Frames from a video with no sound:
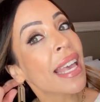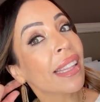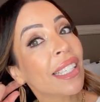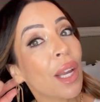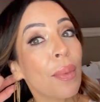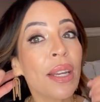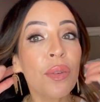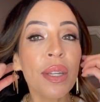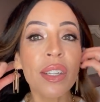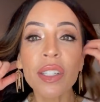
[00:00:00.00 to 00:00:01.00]
These are my new
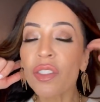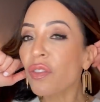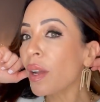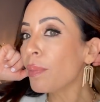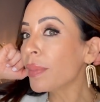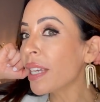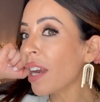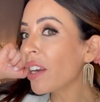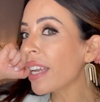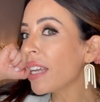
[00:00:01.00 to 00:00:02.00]
earrings from
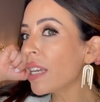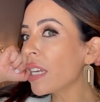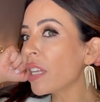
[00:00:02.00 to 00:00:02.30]
Target.